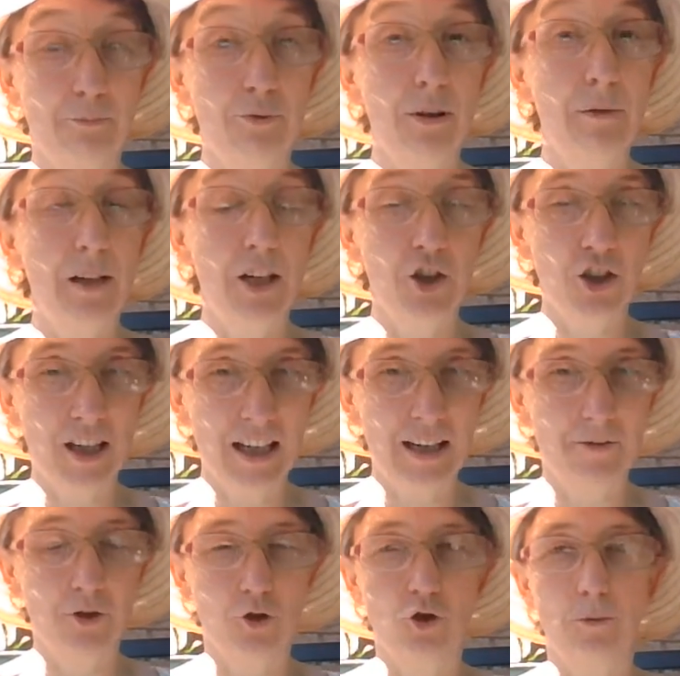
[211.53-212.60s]
privileged
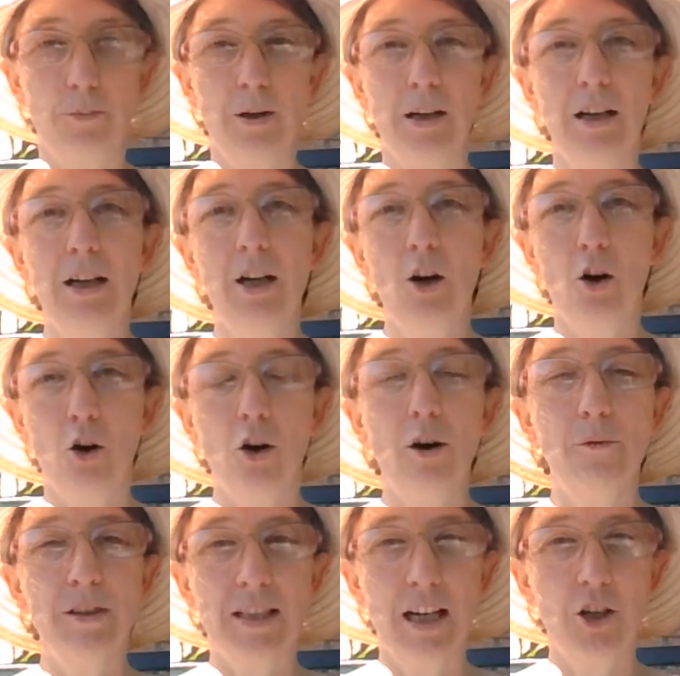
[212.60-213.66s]
eavesdropper on
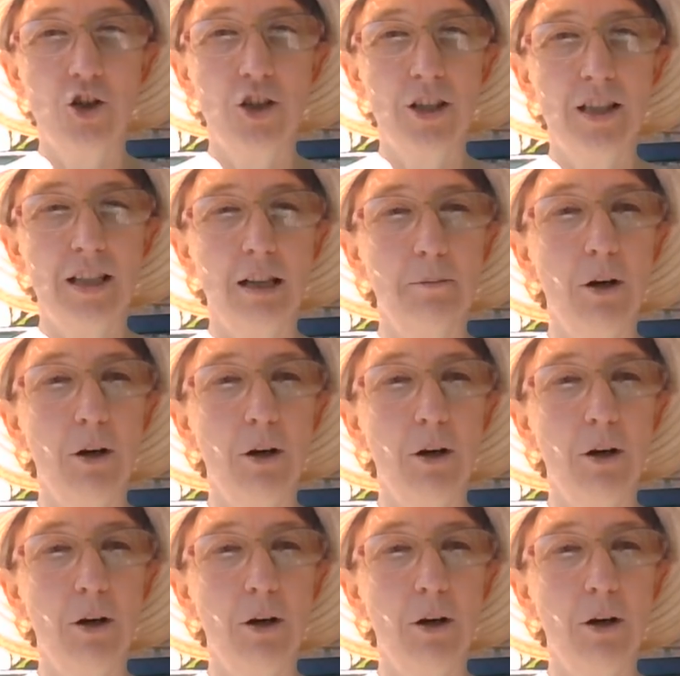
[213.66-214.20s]
conversations